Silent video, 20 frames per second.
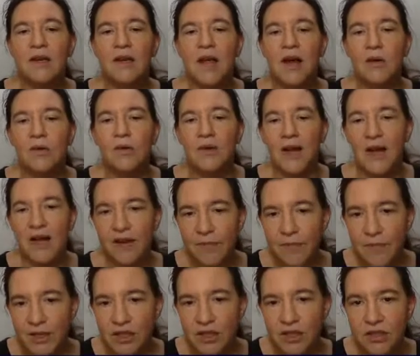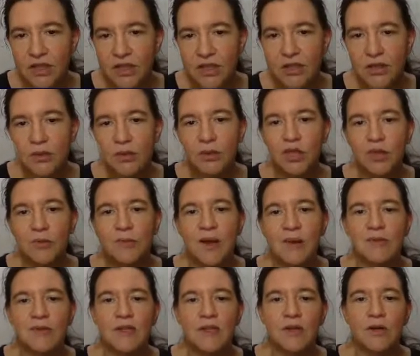Now, I have mentioned distortion
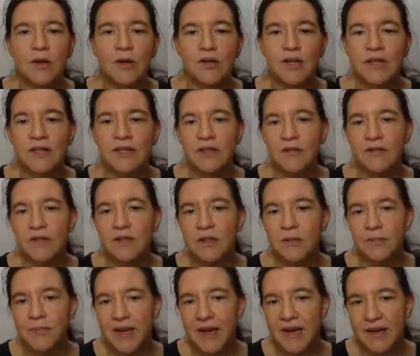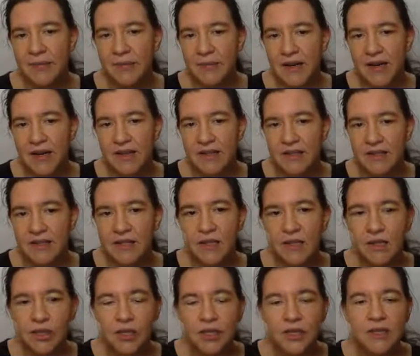maps in the context of this BLS
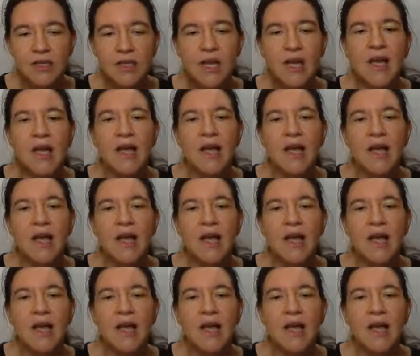signatures,